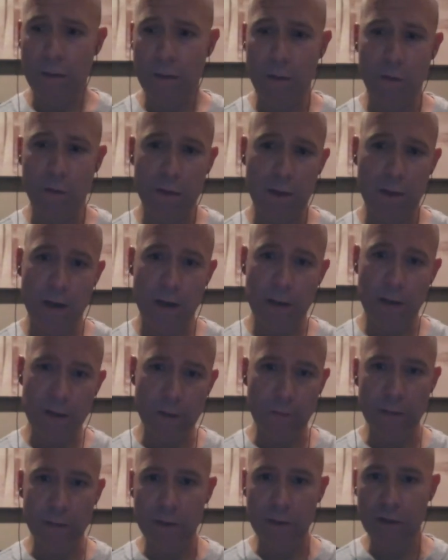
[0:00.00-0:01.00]
I mean, with the
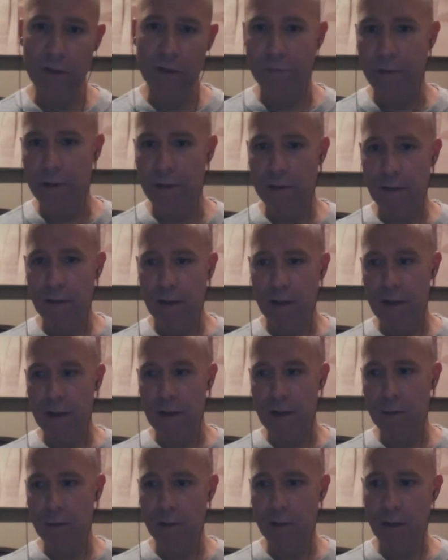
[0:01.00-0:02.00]
Anthem breach affecting
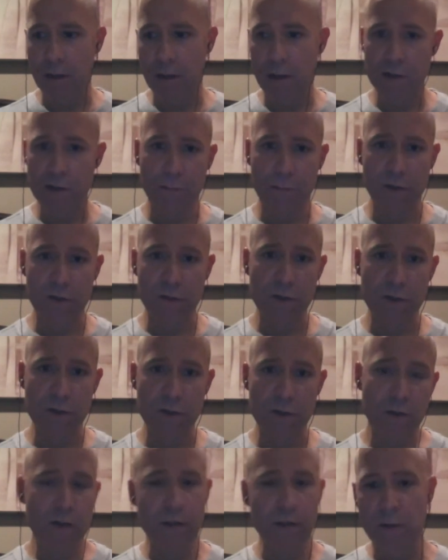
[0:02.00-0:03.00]
80 million customers,
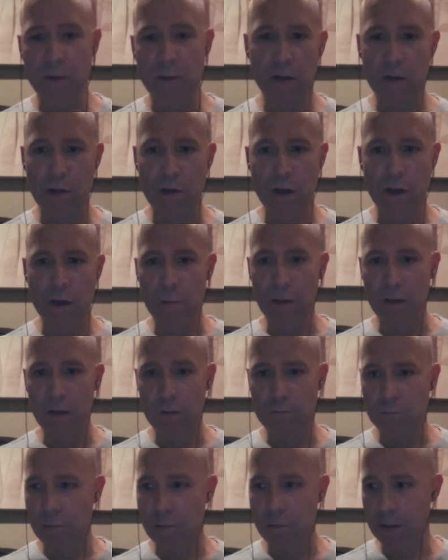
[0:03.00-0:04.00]
somebody could come
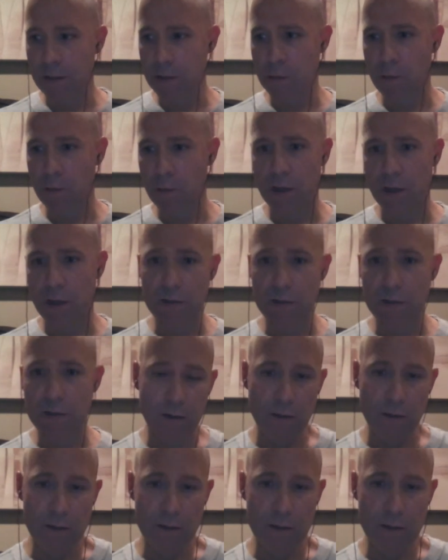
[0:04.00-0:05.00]
in next week and
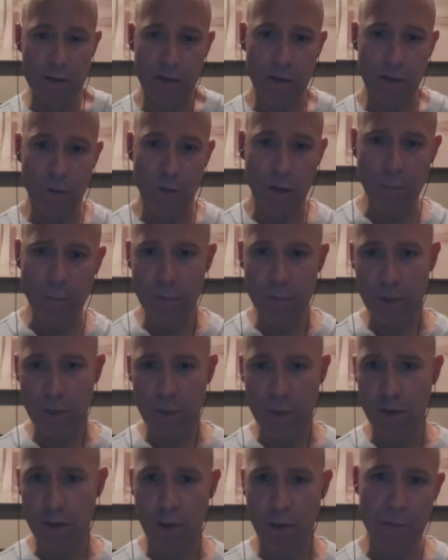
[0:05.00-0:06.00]
suddenly say, well, you
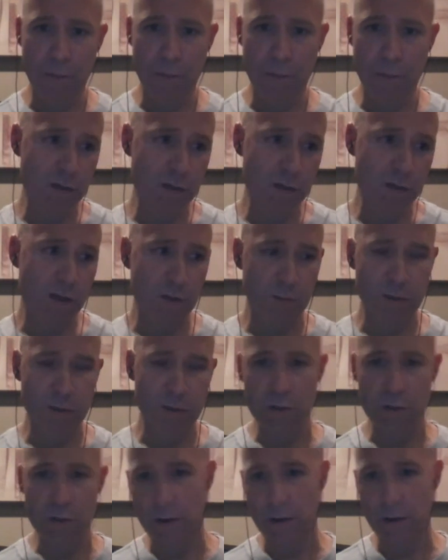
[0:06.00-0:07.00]
know what, our biggest
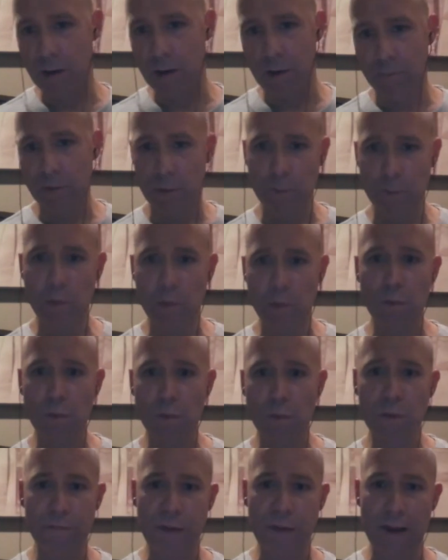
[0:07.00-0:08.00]
customers are not comfortable
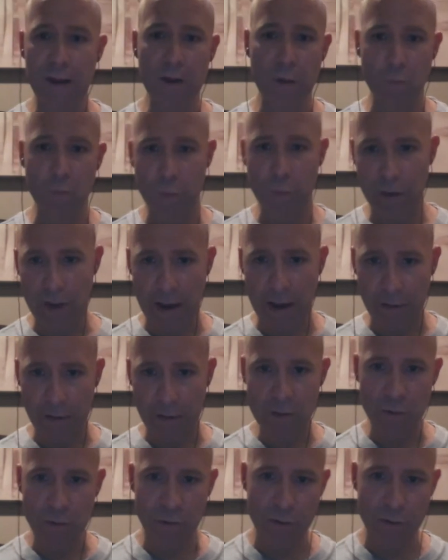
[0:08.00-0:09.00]
with the fact that we
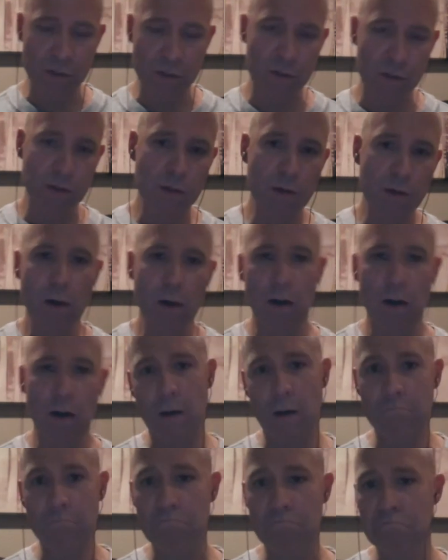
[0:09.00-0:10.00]
outsource,
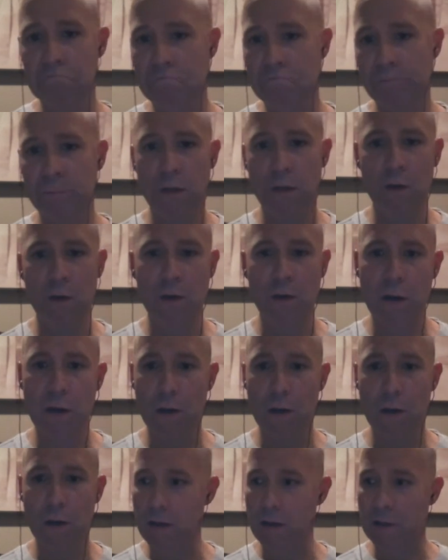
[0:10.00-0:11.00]

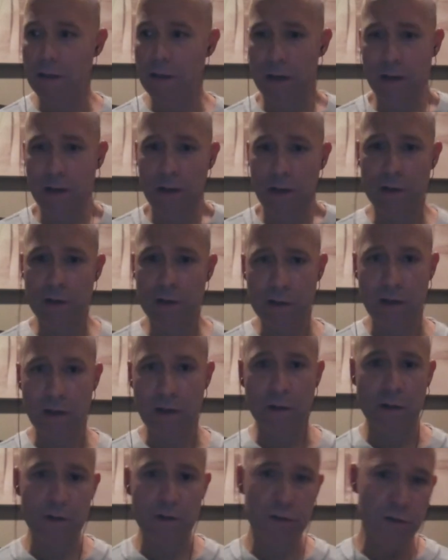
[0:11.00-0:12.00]
company data, et
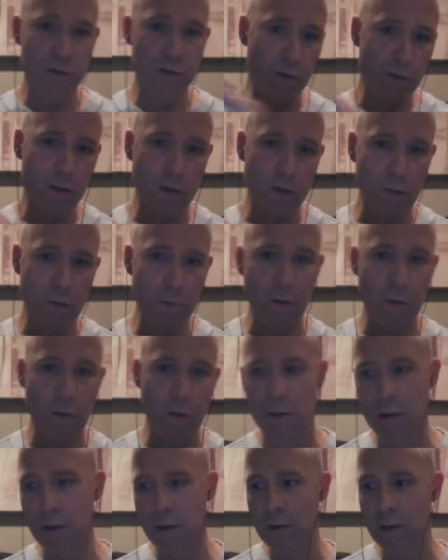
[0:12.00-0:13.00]
cetera, to a
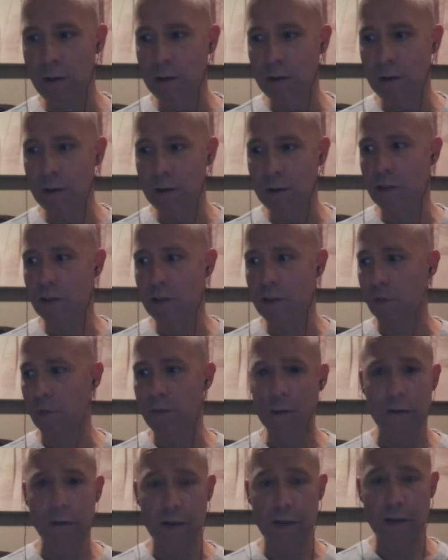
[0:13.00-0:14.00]
third-party data center
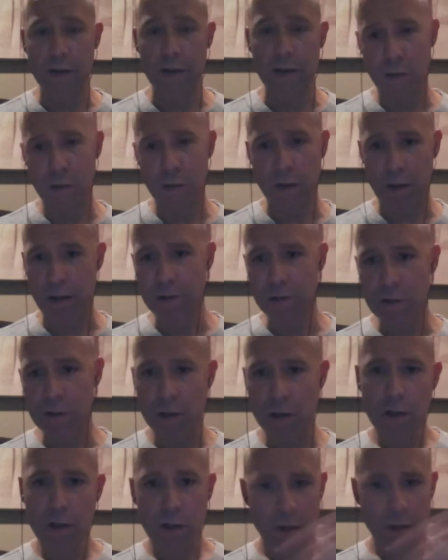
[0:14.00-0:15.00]
provider. And guess what,
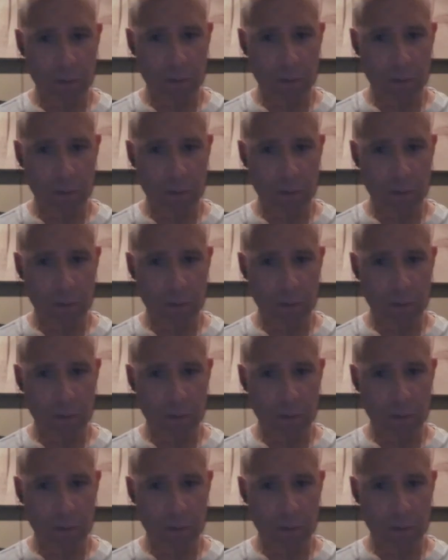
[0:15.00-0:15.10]
guys?